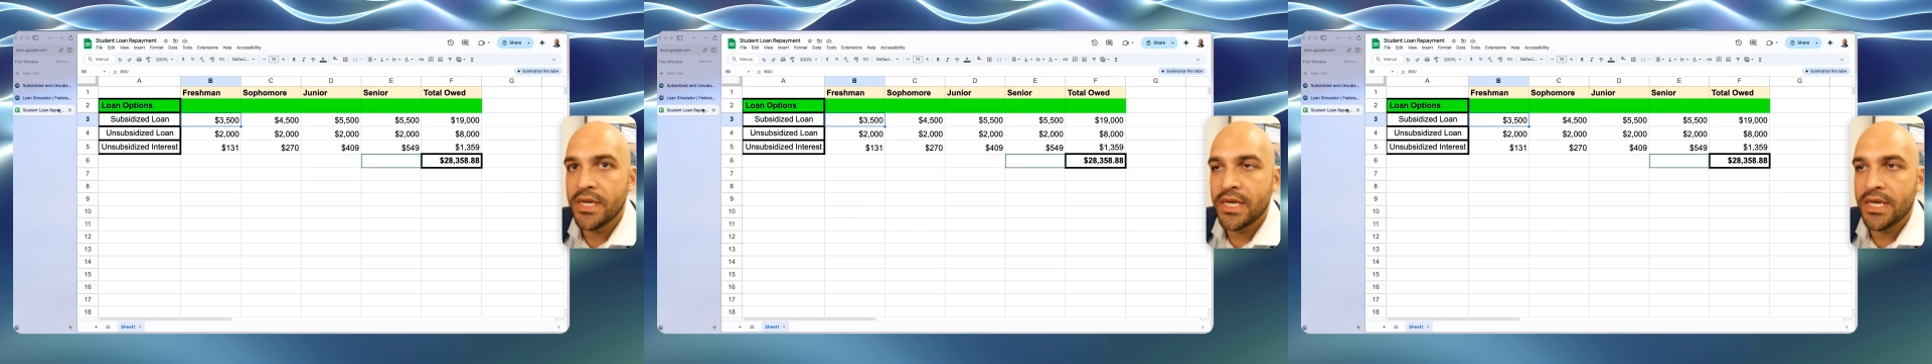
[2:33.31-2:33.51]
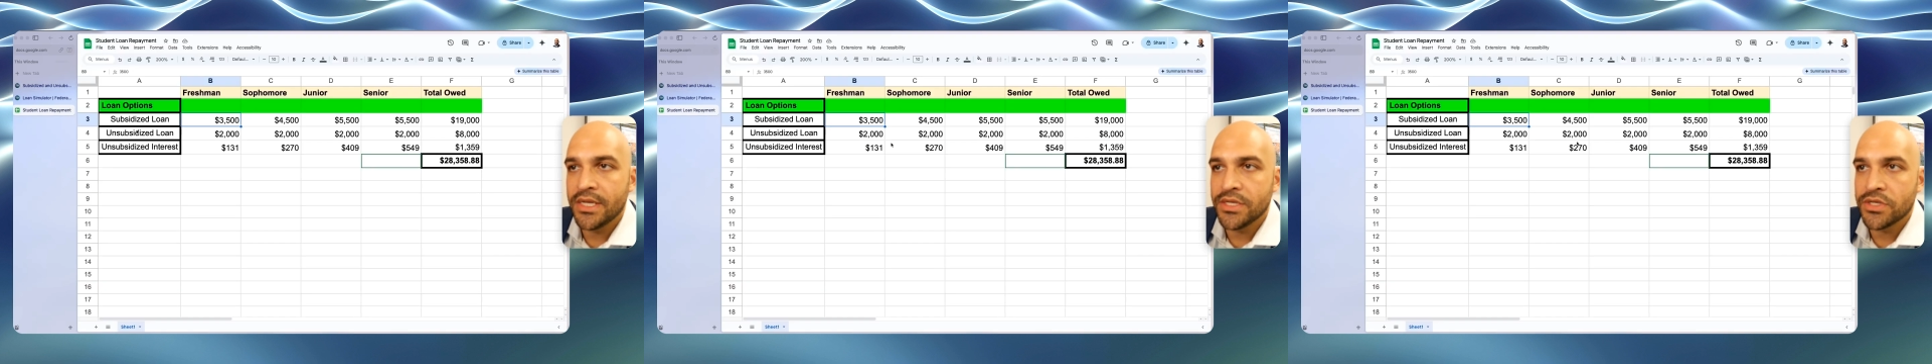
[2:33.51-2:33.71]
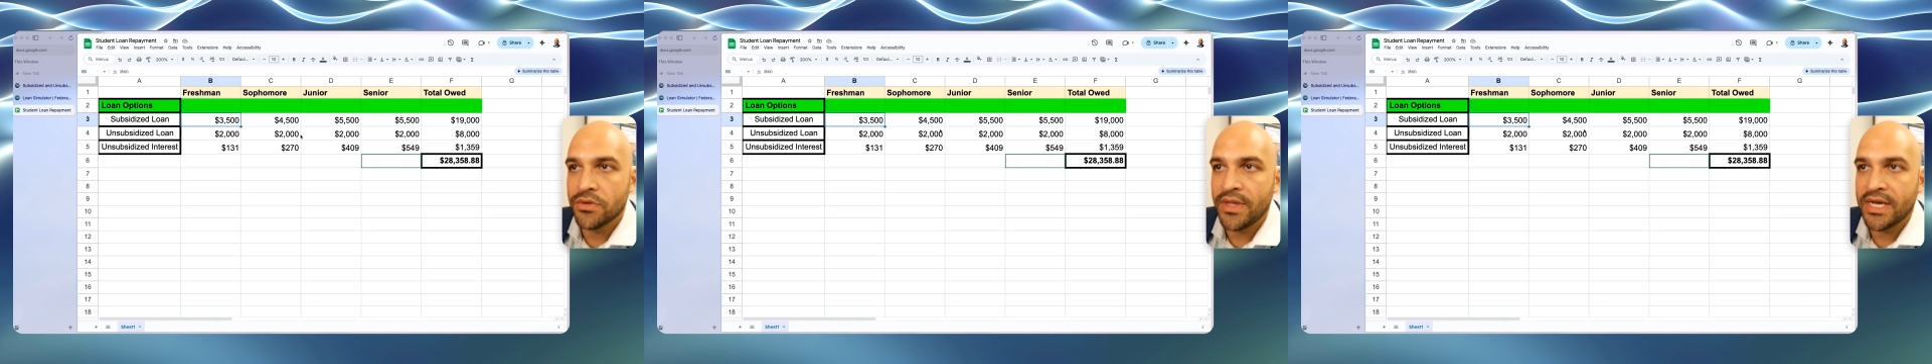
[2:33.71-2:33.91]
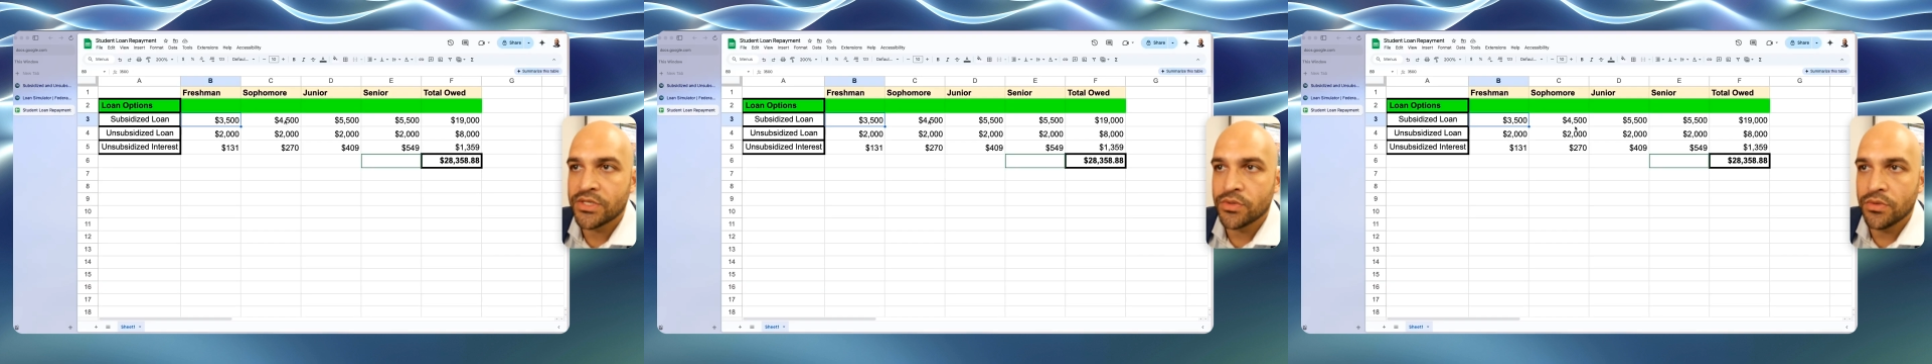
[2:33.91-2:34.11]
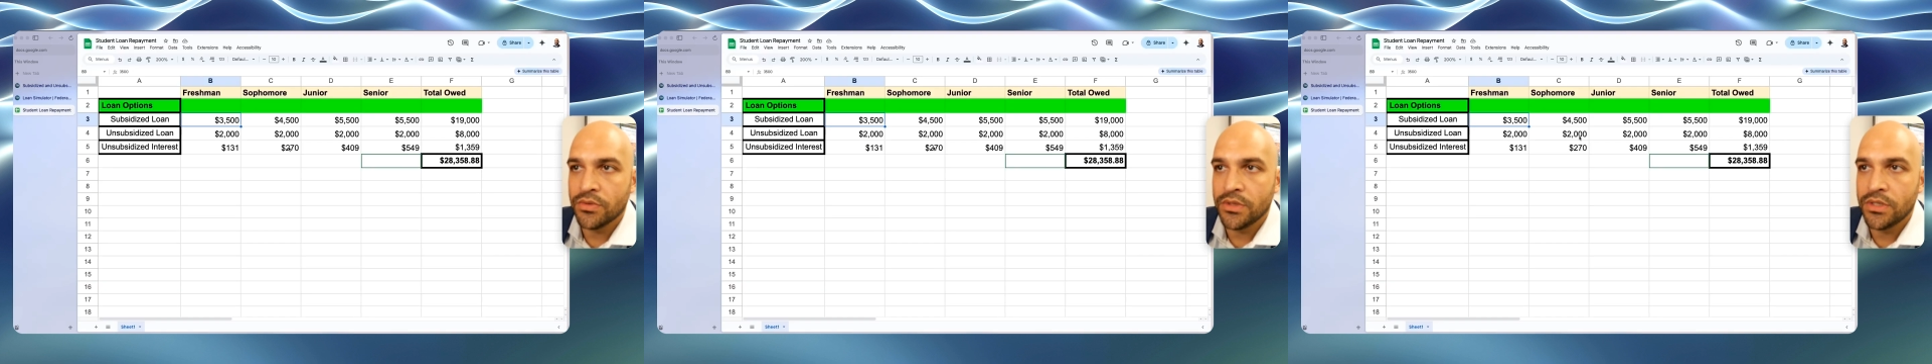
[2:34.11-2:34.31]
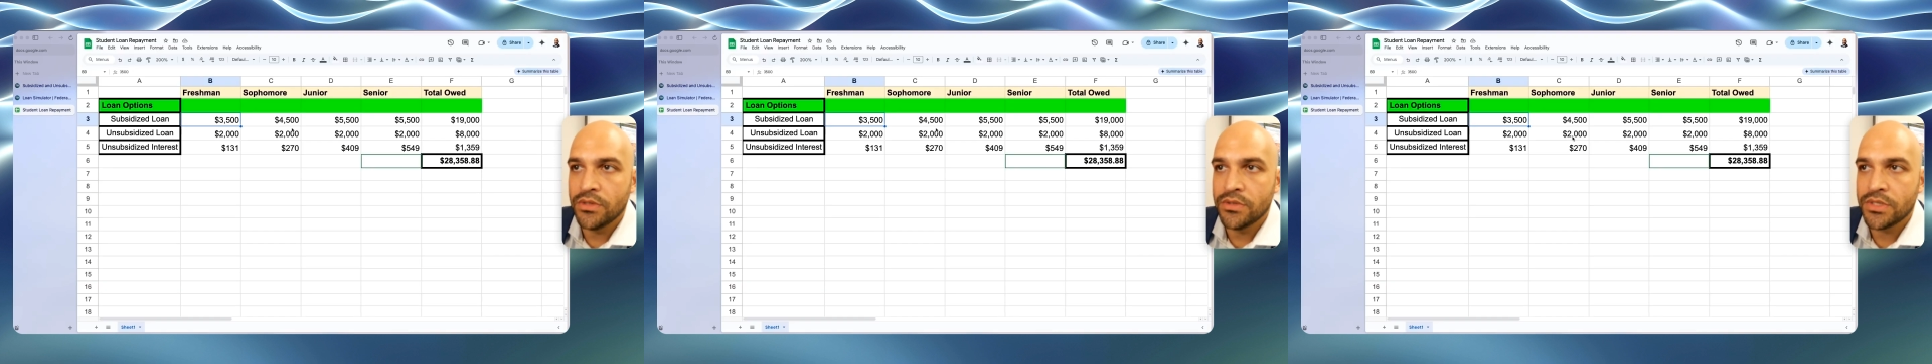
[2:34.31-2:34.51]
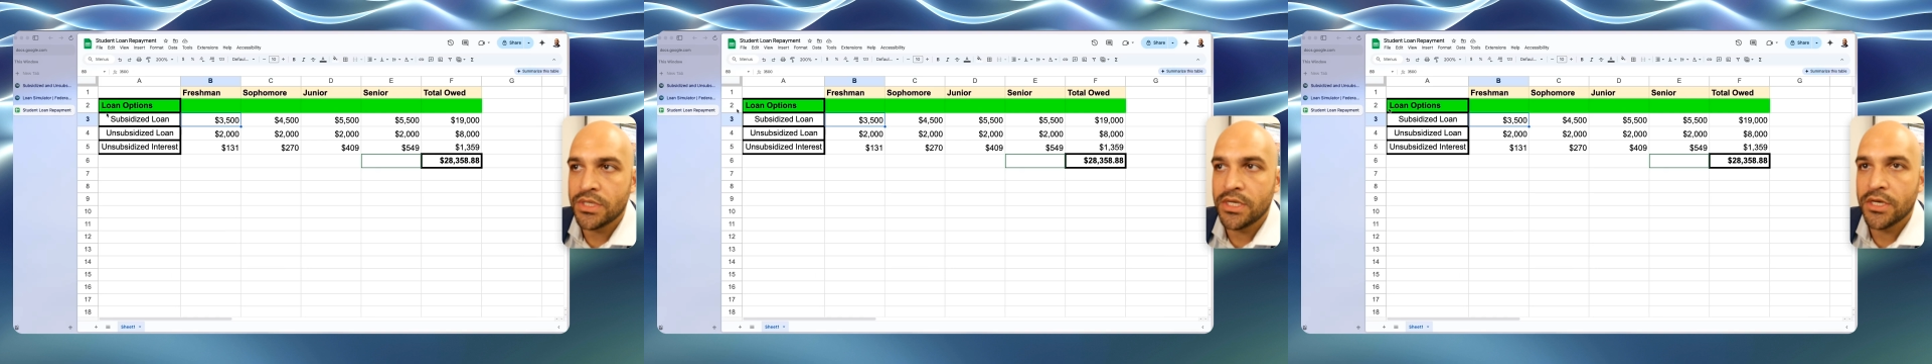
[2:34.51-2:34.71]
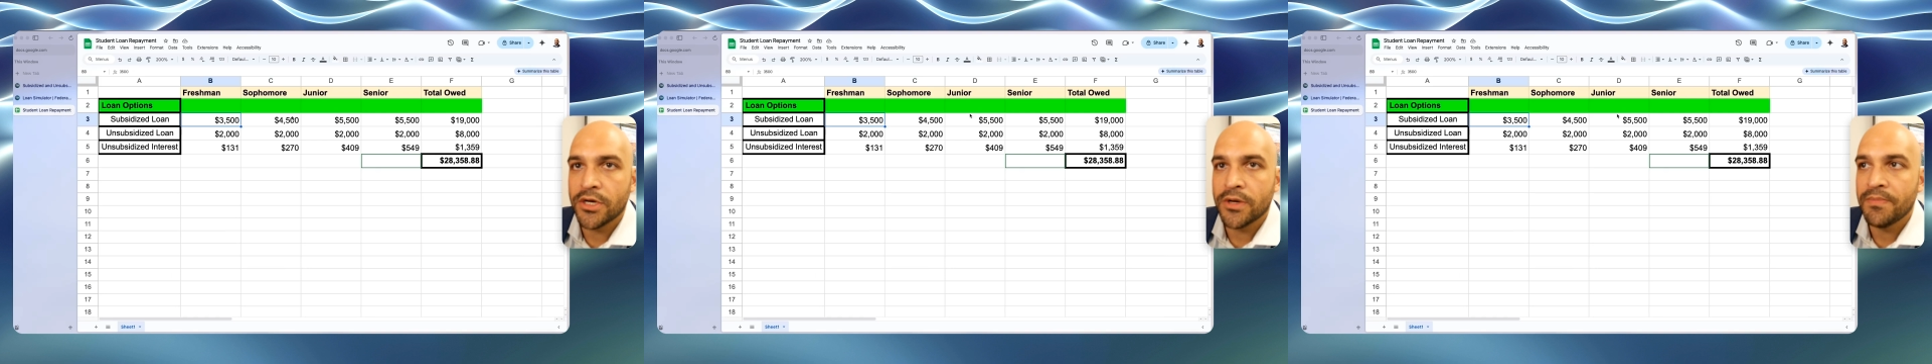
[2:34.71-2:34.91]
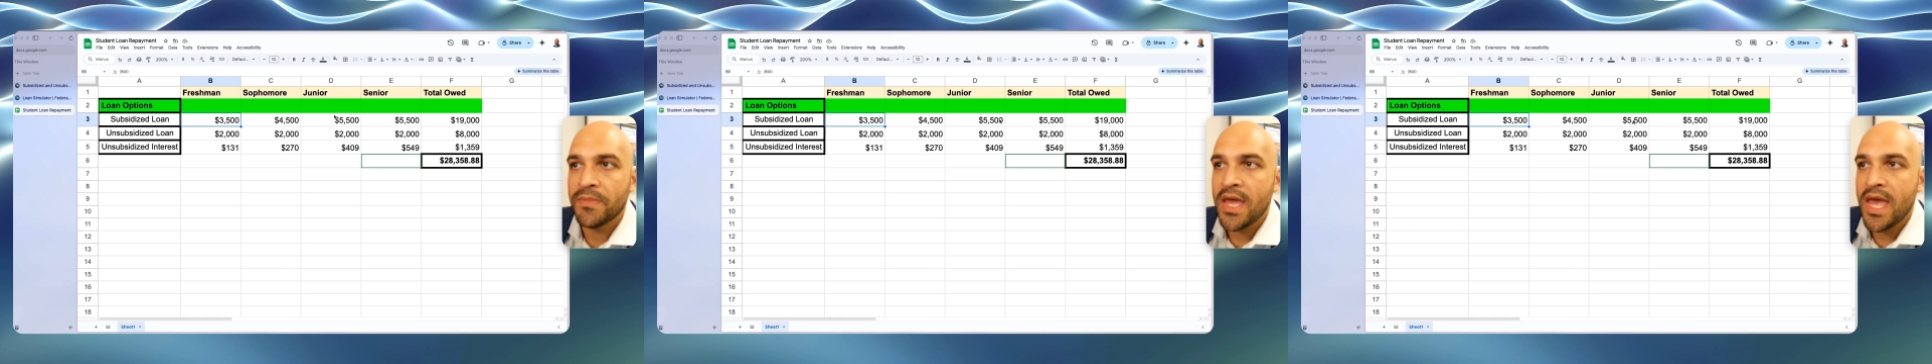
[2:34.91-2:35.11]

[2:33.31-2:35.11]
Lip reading: and so that's what we used here.